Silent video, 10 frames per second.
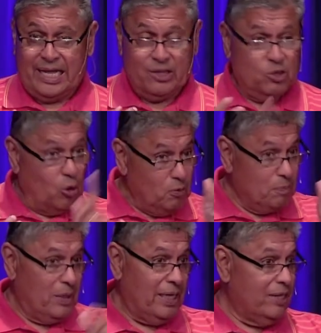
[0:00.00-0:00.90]
Don't
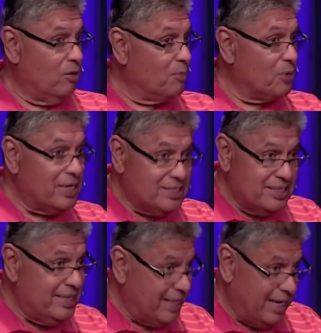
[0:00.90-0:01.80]
be the
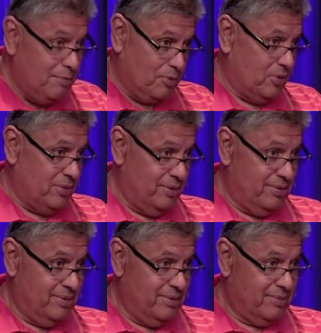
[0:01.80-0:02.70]
oppressing neighbor,
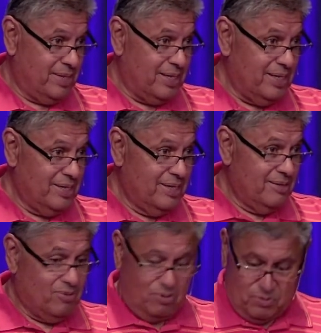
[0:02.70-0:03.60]
right?
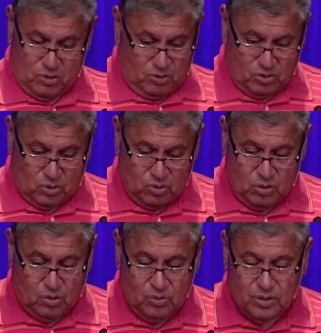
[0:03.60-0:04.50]
Don't
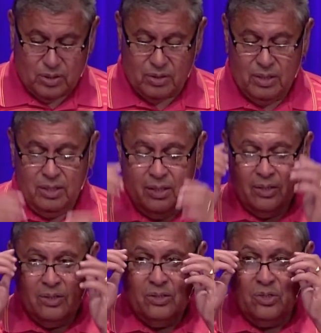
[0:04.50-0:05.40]
go there.
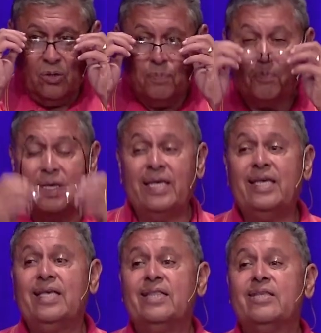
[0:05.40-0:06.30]
Don't
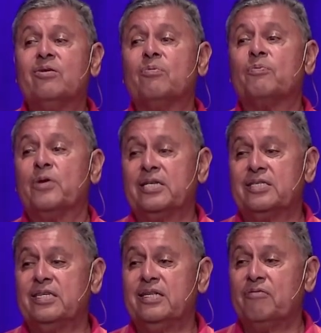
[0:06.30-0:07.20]
be the oppressing